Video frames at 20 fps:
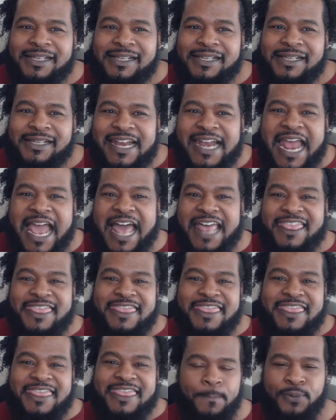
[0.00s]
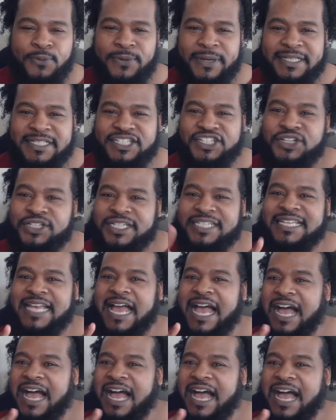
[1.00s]
then at that point, you just
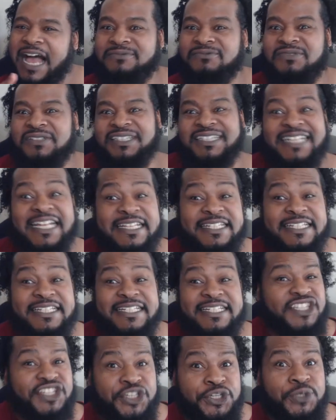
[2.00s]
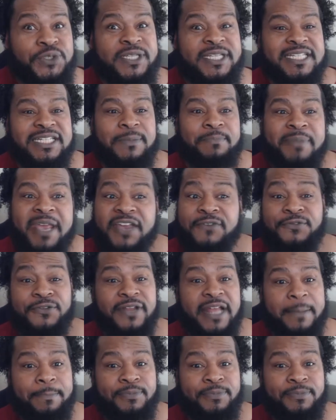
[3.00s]
have less excuses to make for
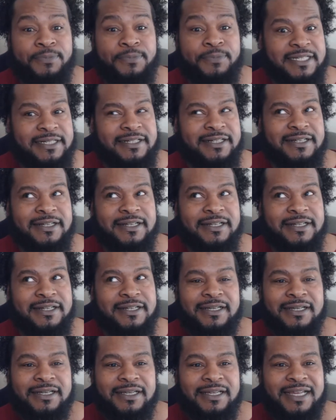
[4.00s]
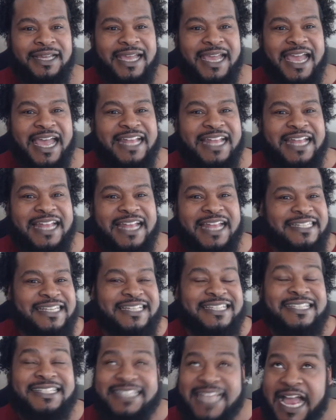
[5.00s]
that person. And this is
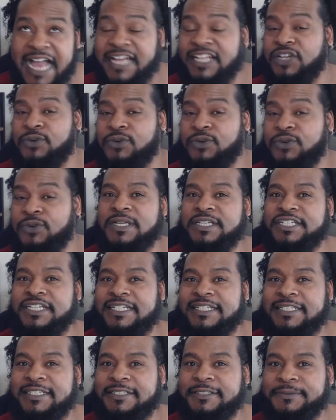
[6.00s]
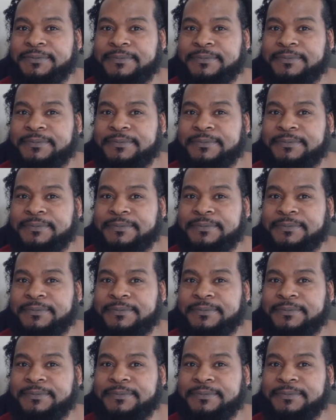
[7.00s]
exactly what Wajdi did.